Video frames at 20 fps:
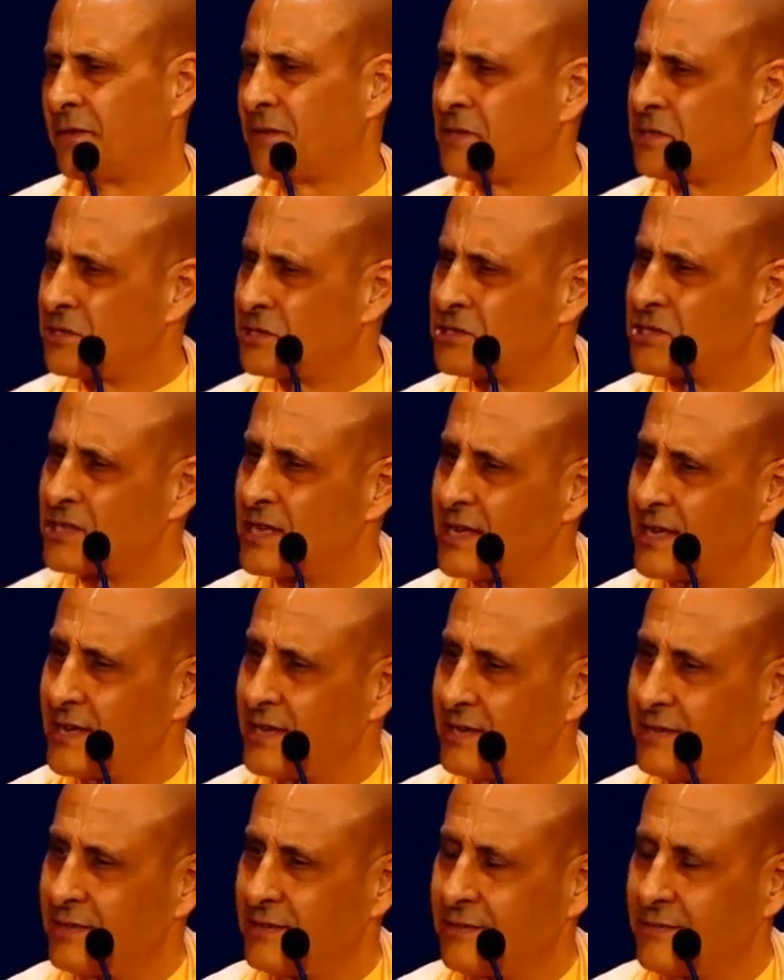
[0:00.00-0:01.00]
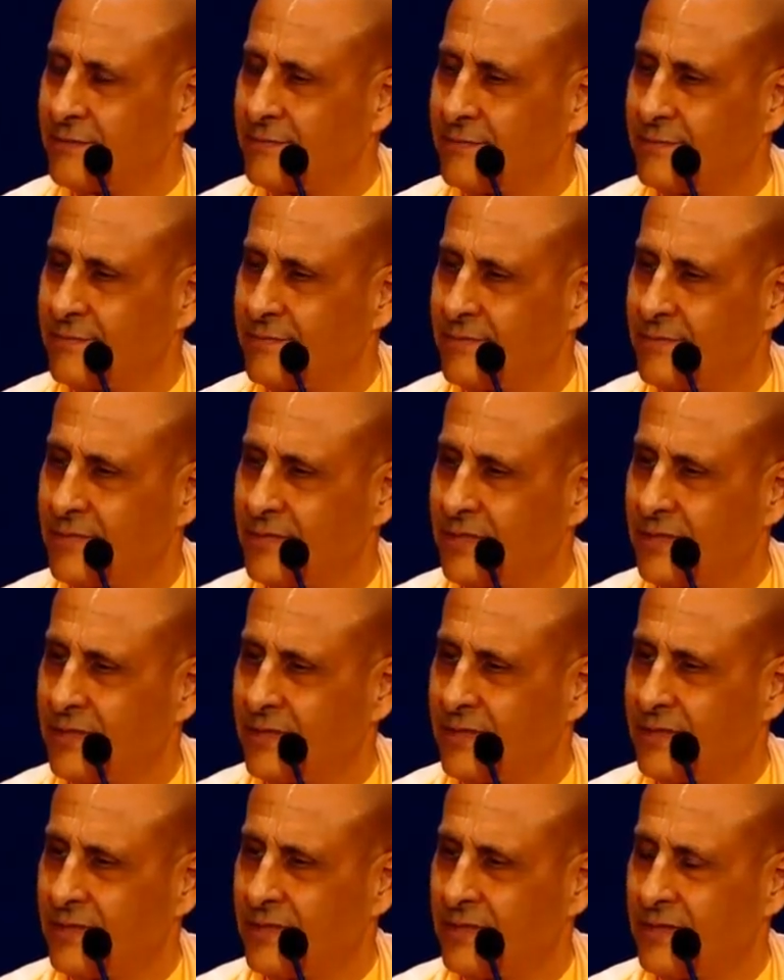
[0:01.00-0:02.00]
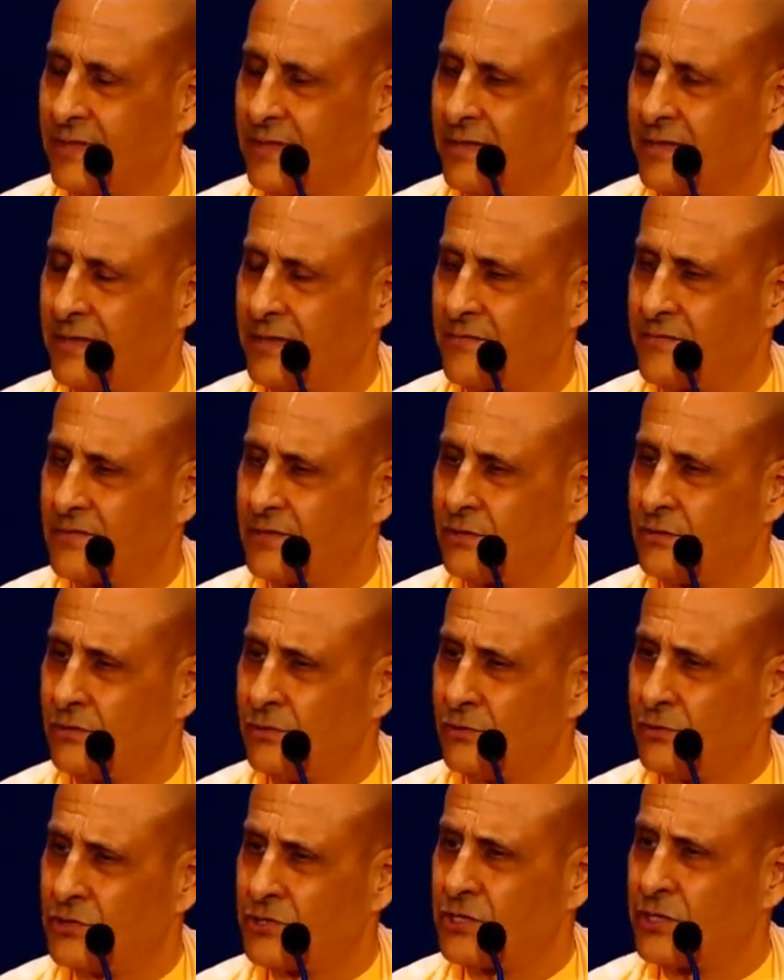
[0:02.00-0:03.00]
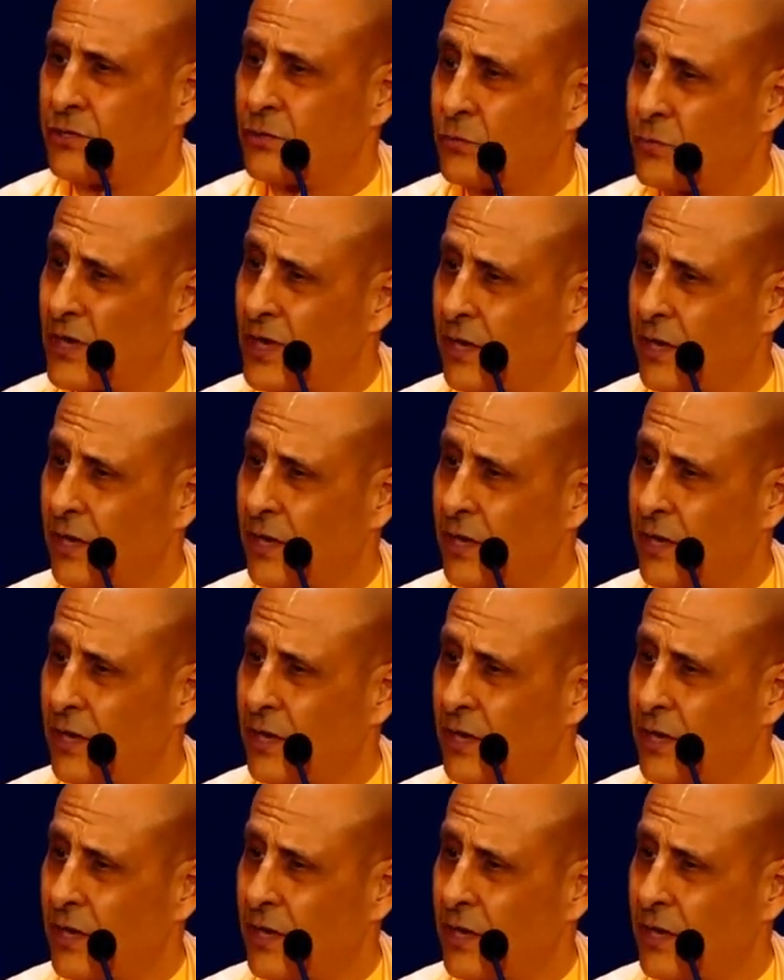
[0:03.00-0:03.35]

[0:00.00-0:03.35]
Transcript: There is a saying, if you lose your